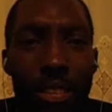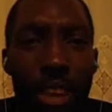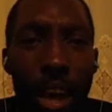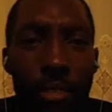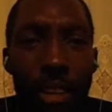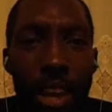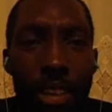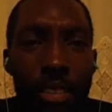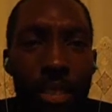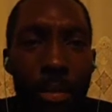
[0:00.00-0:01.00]
i find
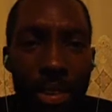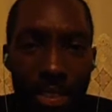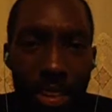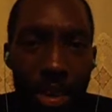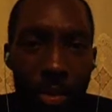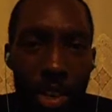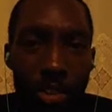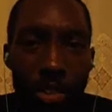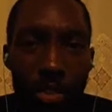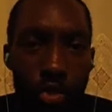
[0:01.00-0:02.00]
is the best time when a
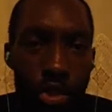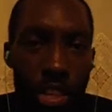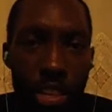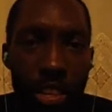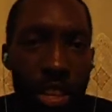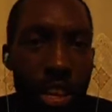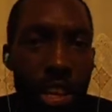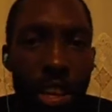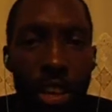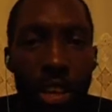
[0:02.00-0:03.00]
girl usually
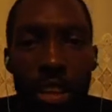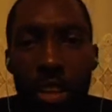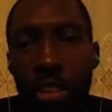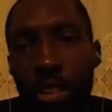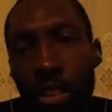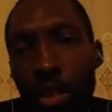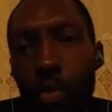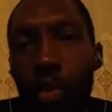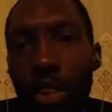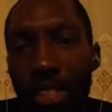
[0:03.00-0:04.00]
you know
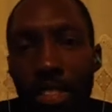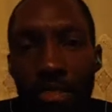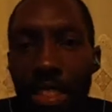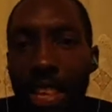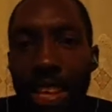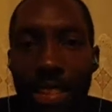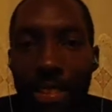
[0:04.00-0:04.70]
wants to relate